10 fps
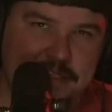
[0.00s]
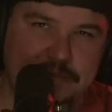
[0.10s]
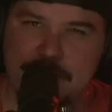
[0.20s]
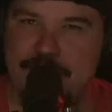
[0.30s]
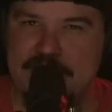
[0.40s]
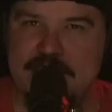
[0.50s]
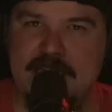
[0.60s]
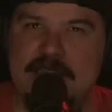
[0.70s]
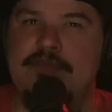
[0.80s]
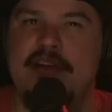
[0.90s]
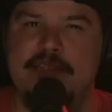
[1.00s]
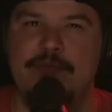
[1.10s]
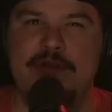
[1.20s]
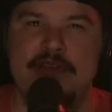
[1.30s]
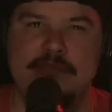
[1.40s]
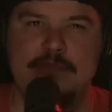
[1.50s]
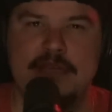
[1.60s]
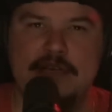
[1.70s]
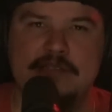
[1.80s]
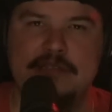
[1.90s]
She was going to testify as a witness
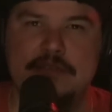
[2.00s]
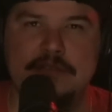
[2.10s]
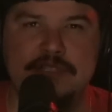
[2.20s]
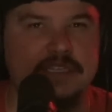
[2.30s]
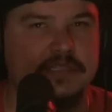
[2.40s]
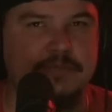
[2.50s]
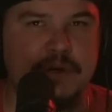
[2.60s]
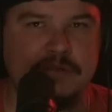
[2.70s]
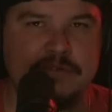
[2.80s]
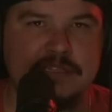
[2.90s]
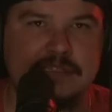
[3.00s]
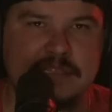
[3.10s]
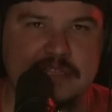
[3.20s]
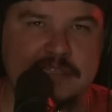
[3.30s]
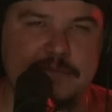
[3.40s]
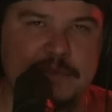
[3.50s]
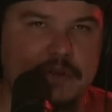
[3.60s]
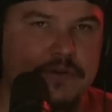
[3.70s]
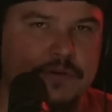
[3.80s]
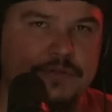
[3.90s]
because she had supposedly seen some of
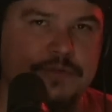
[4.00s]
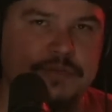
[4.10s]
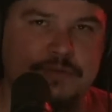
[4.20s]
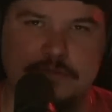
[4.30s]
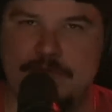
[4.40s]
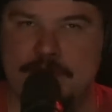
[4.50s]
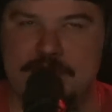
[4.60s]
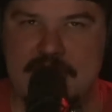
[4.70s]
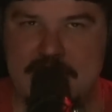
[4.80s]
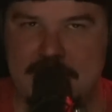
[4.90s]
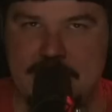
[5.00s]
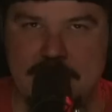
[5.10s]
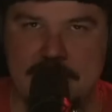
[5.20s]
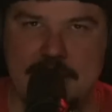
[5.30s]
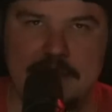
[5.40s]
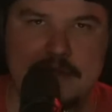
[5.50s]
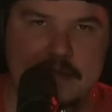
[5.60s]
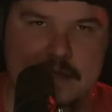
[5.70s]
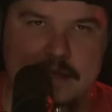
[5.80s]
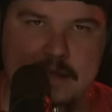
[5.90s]
the cult's rituals firsthand.
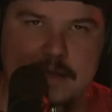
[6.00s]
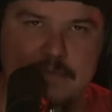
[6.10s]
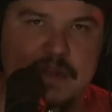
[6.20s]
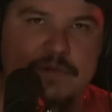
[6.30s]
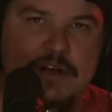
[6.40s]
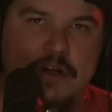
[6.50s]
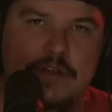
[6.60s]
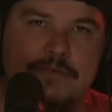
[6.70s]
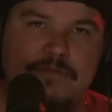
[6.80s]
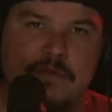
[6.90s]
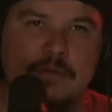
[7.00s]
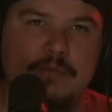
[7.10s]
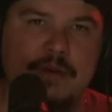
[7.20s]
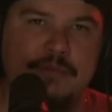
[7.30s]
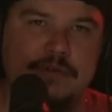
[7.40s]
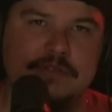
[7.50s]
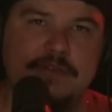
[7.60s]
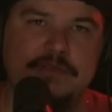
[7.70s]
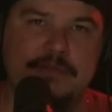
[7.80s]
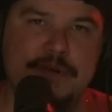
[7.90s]
Meanwhile, all the former members
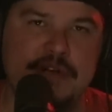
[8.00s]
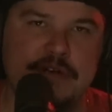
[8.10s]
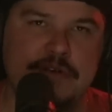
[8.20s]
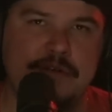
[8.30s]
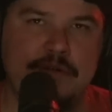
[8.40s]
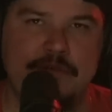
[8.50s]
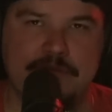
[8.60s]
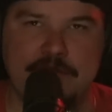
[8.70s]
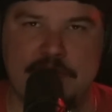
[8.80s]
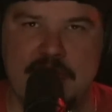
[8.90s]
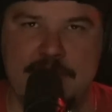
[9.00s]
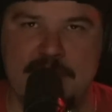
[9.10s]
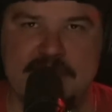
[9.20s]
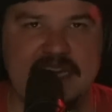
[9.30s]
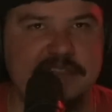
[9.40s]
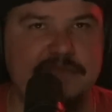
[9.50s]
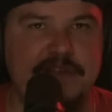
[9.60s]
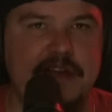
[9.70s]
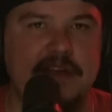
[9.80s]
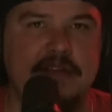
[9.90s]
of Superior Universal Alignment
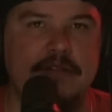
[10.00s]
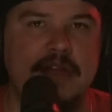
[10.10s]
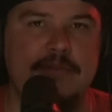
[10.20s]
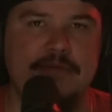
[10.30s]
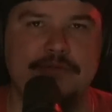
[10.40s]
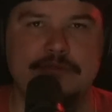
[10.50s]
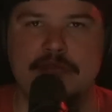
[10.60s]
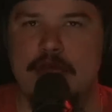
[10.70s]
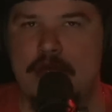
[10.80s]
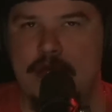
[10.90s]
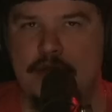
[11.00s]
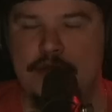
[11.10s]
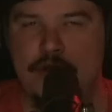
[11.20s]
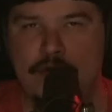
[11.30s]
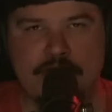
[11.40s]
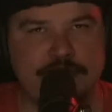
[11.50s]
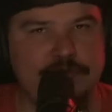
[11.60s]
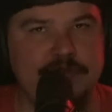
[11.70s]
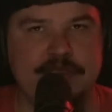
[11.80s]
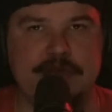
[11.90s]
testified and claimed there was no
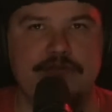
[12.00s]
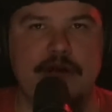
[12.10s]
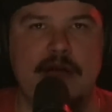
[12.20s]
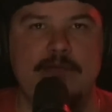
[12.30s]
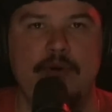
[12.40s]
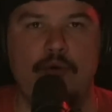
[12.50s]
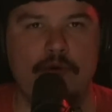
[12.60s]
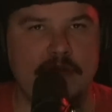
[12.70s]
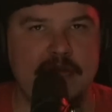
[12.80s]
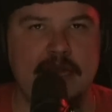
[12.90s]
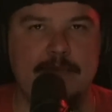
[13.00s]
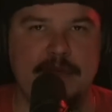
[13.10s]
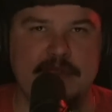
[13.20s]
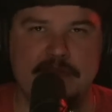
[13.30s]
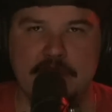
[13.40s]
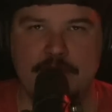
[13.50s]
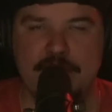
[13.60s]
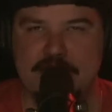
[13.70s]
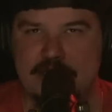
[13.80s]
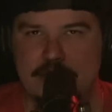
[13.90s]
ritualistic crime or kidnapping that took
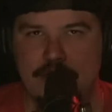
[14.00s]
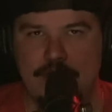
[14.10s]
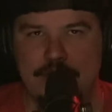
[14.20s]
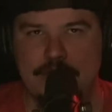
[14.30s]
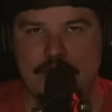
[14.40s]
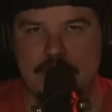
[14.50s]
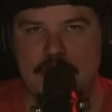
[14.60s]
place in the cult.